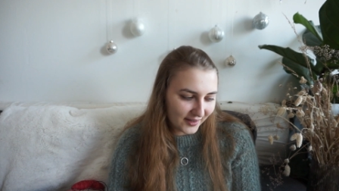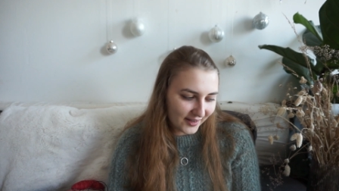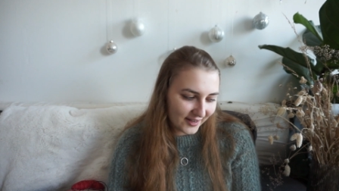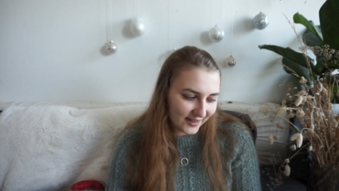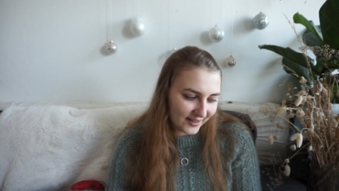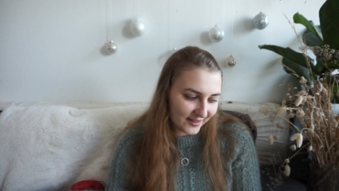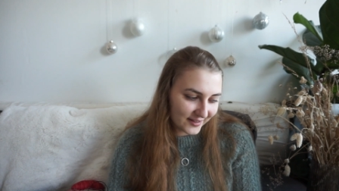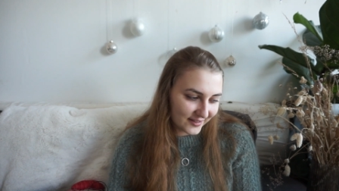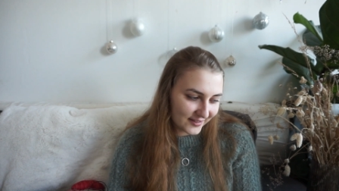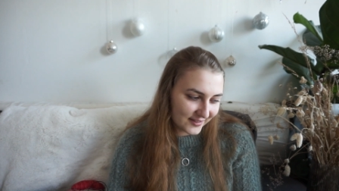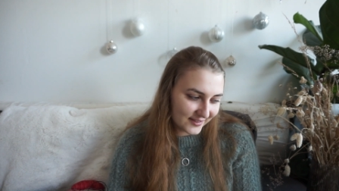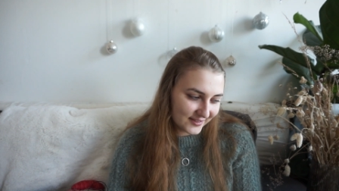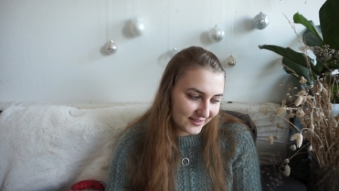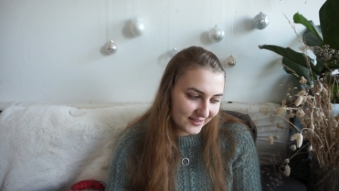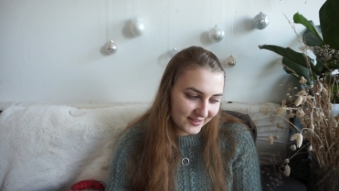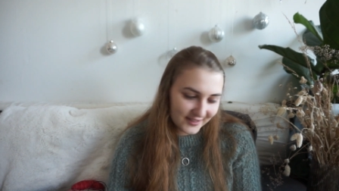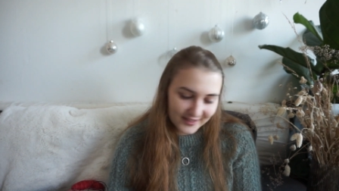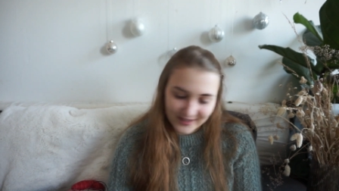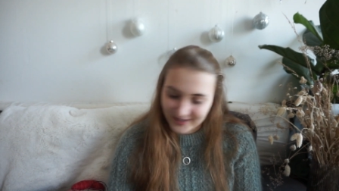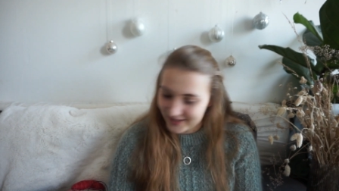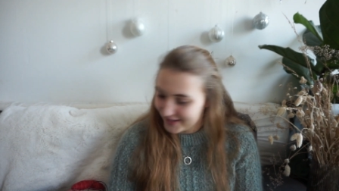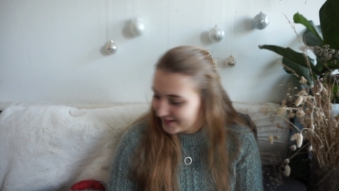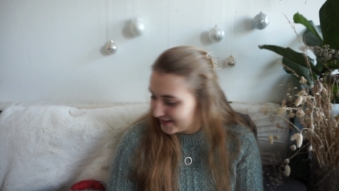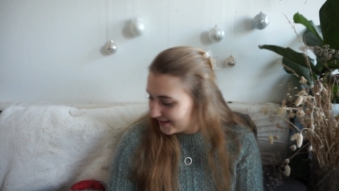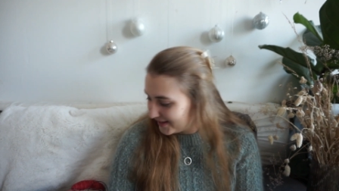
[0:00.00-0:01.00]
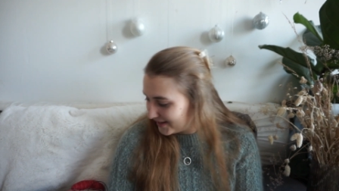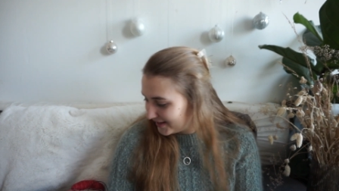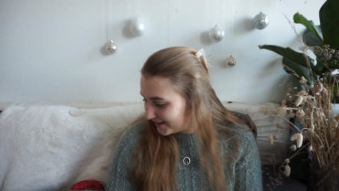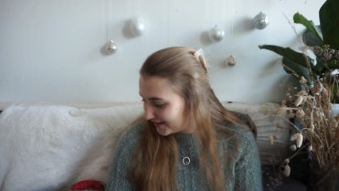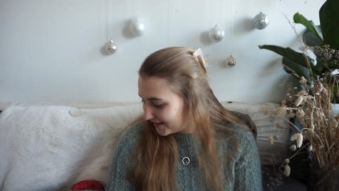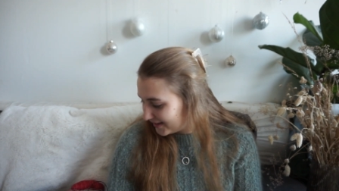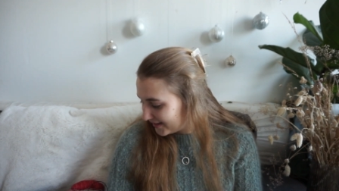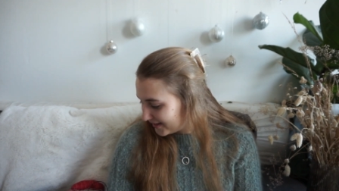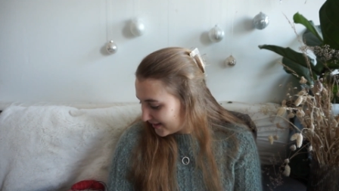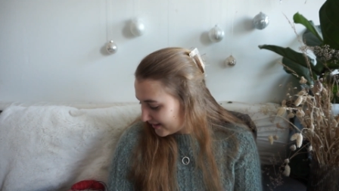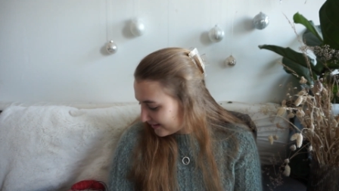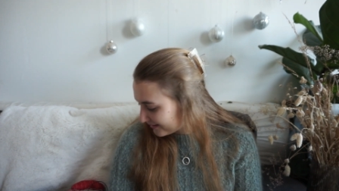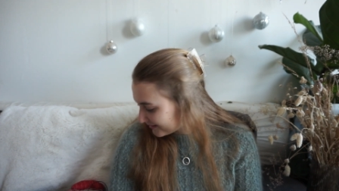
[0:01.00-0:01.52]
And
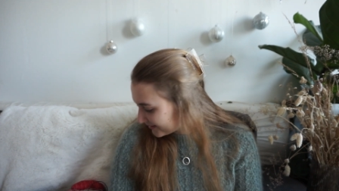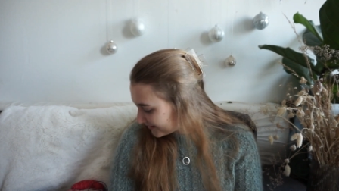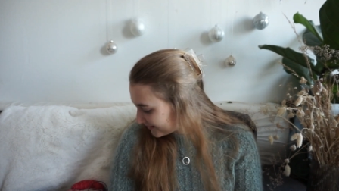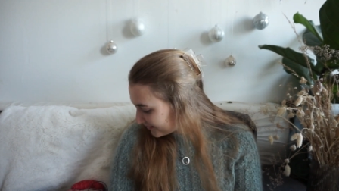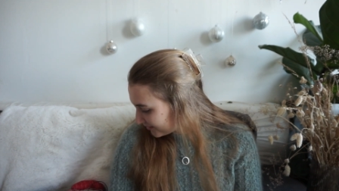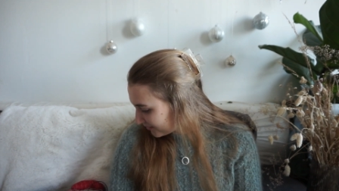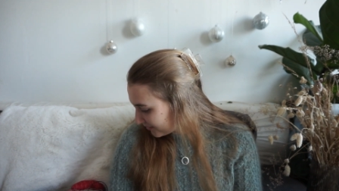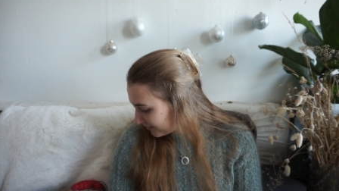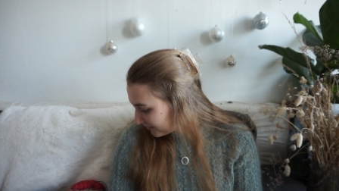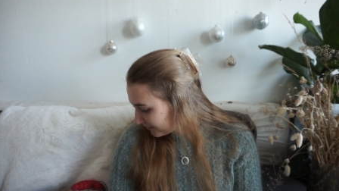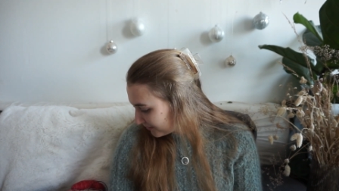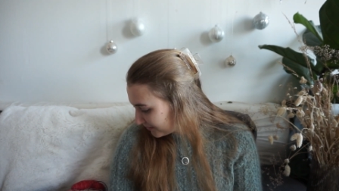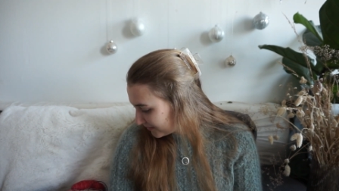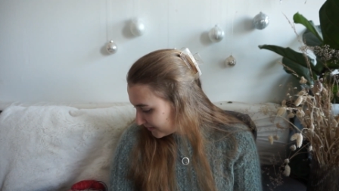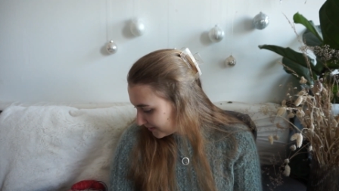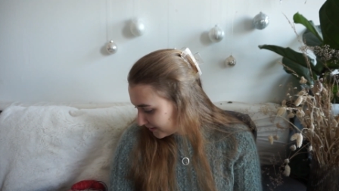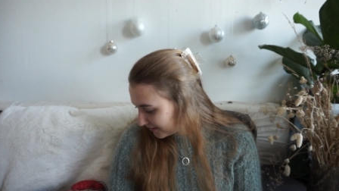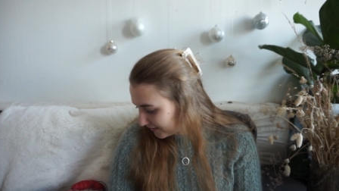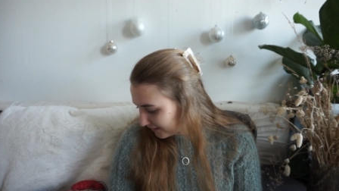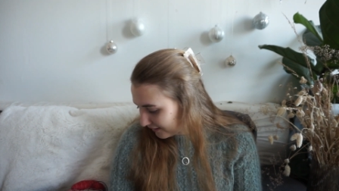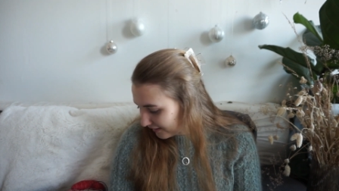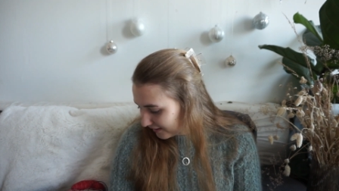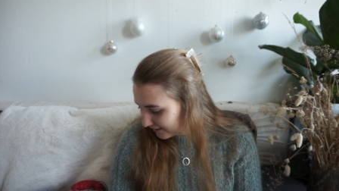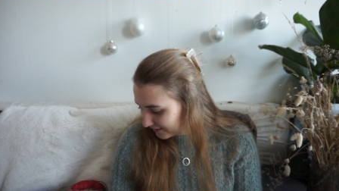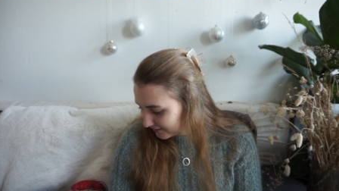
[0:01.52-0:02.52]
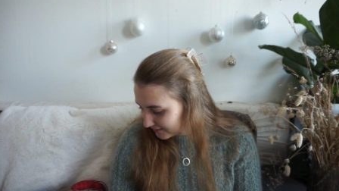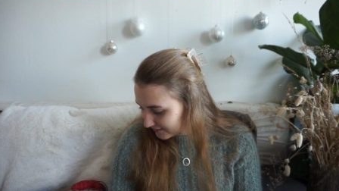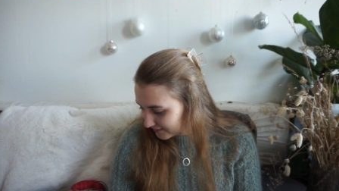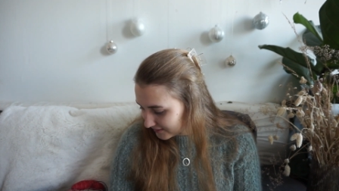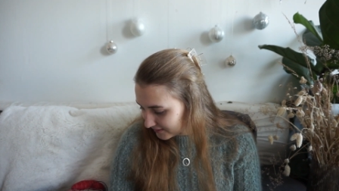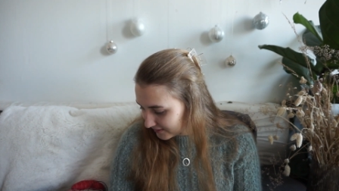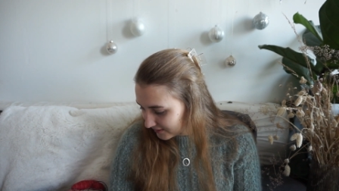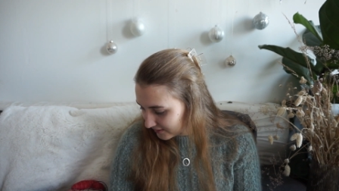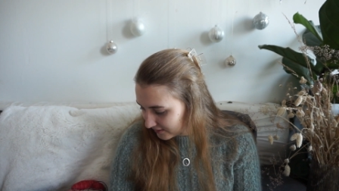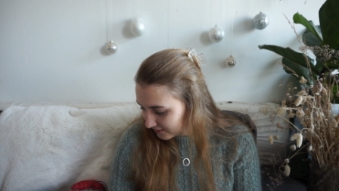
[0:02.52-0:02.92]
yeah, so let's